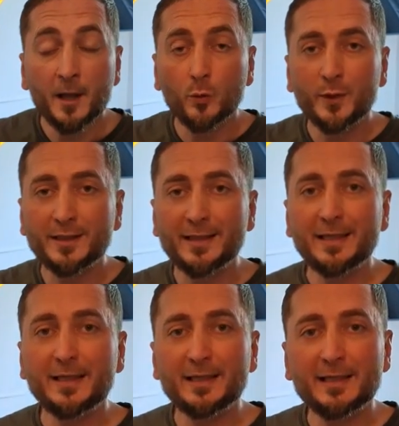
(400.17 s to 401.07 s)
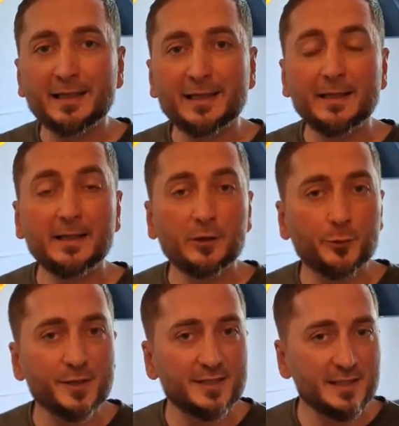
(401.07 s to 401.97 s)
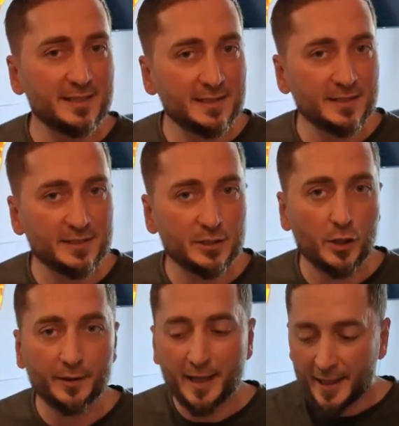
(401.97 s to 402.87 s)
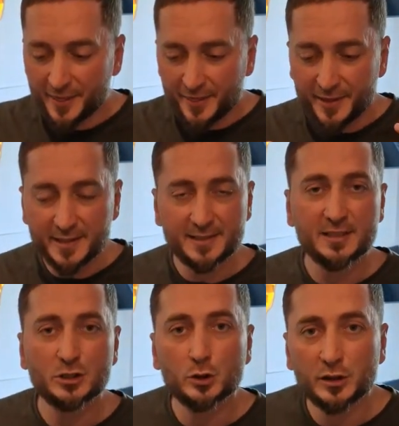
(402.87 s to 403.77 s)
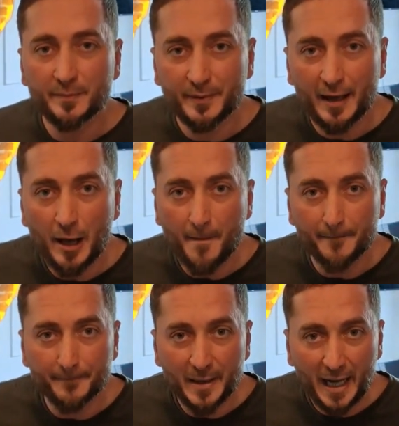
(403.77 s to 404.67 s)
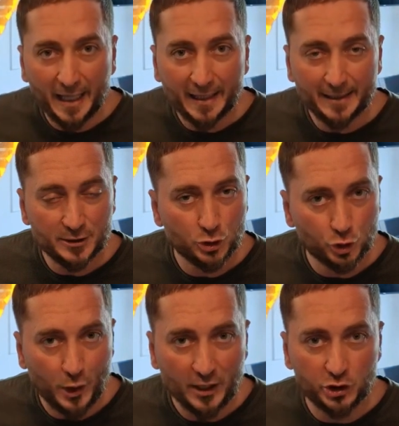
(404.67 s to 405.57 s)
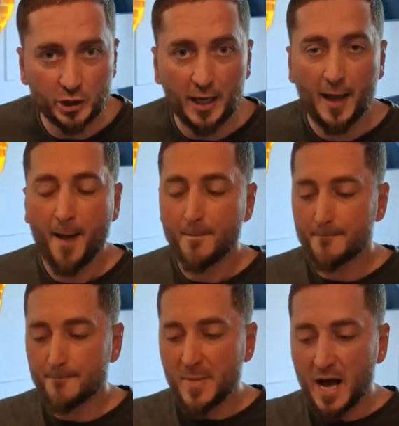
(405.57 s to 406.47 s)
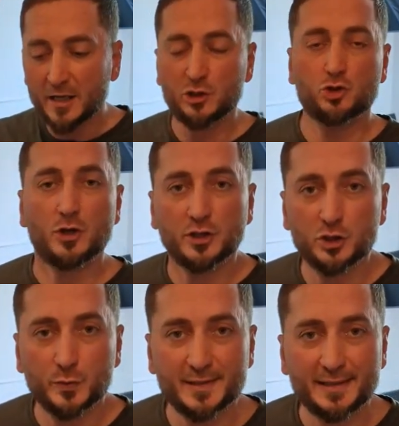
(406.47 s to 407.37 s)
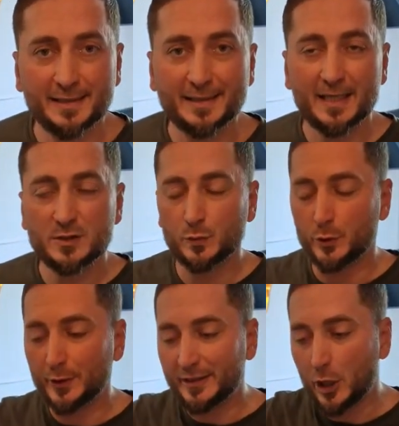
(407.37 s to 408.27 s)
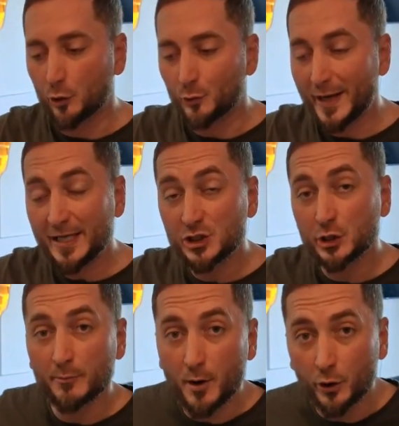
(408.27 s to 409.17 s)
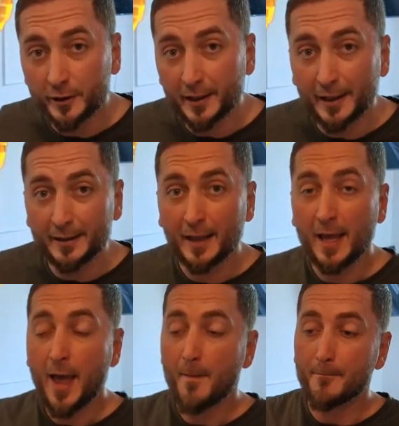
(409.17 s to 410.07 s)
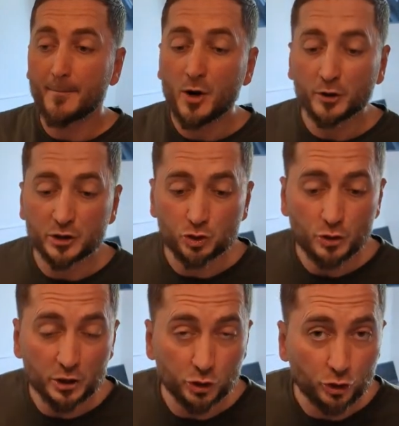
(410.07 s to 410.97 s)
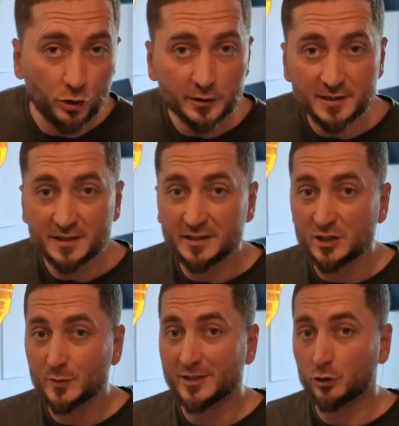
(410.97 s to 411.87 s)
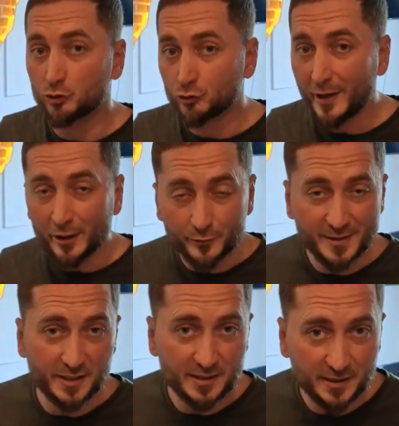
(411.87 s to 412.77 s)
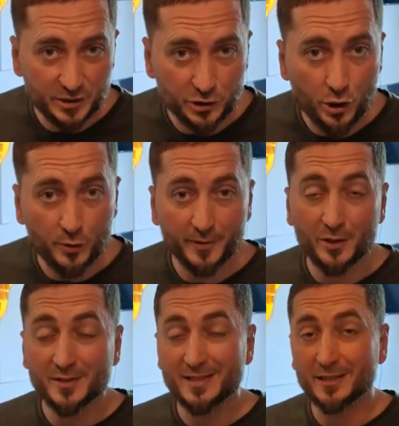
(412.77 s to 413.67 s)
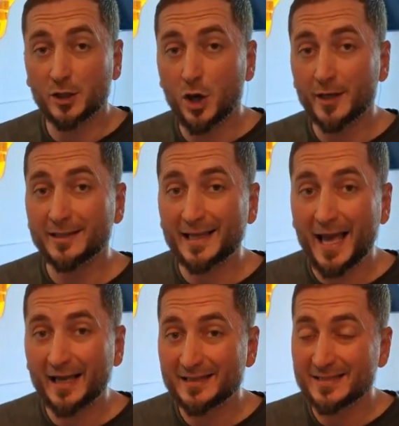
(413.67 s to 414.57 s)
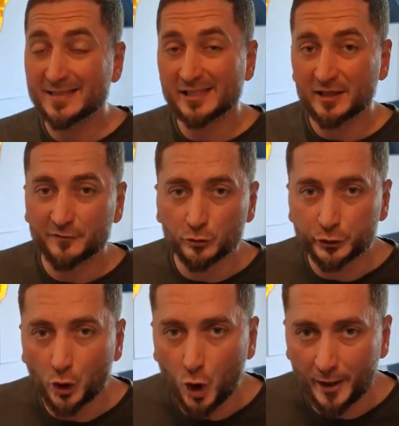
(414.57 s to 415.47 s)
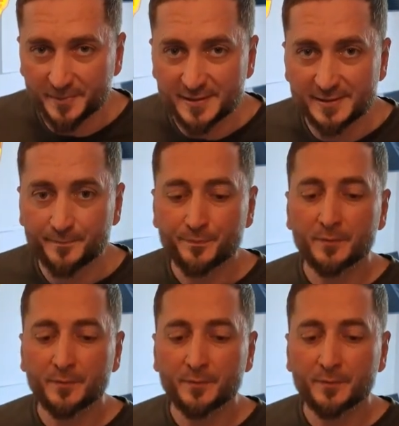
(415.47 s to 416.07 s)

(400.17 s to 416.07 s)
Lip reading: We needed a clear resistance zone. This is all about market structure. Market structure was telling us we were in a ranging market. Market structure told us that this was a great resistance zone because it got attacked several times.